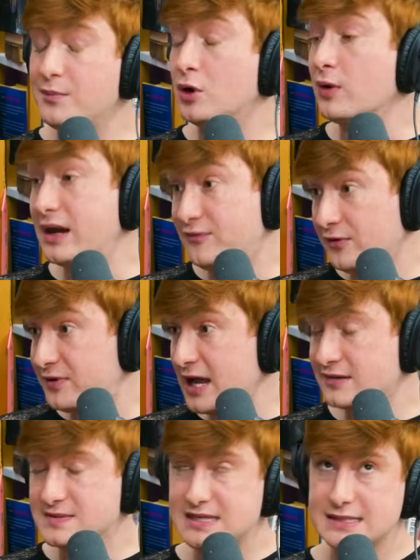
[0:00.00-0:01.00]
grateful for
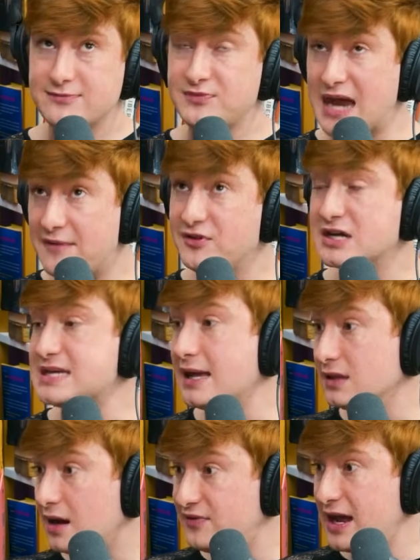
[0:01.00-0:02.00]
Netflix. I
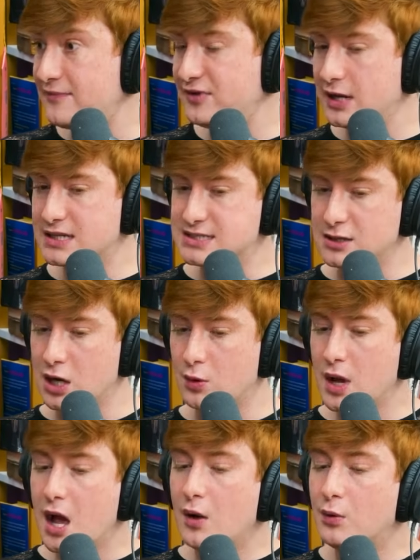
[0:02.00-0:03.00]
love Netflix. You
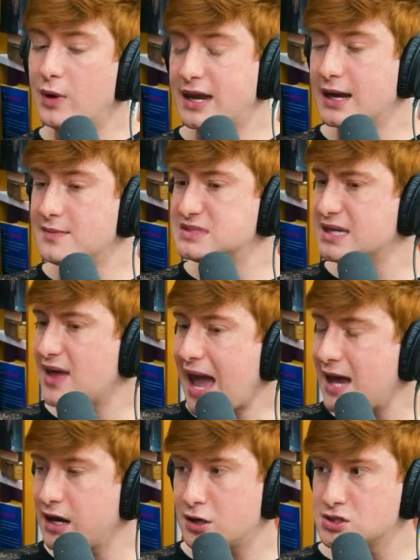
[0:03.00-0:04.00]
know, when it comes to
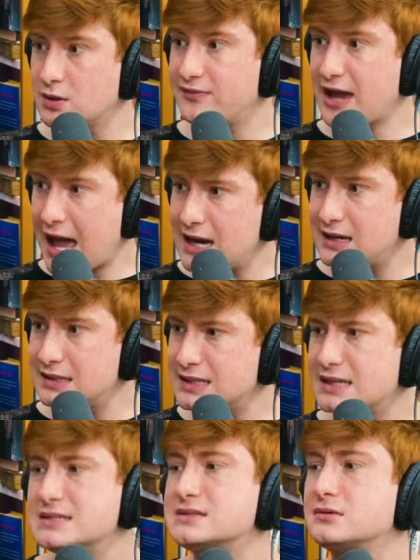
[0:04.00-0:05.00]
the editors, whoever edited
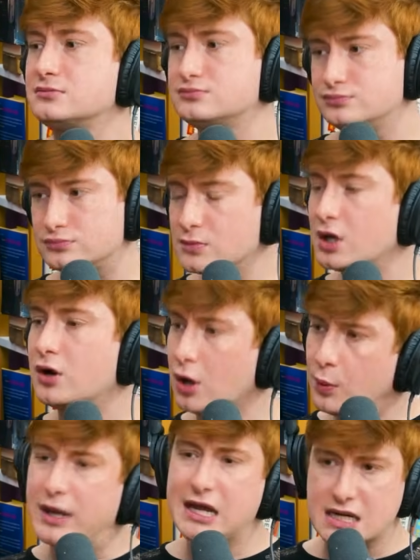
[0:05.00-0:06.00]
this. Girl, we need to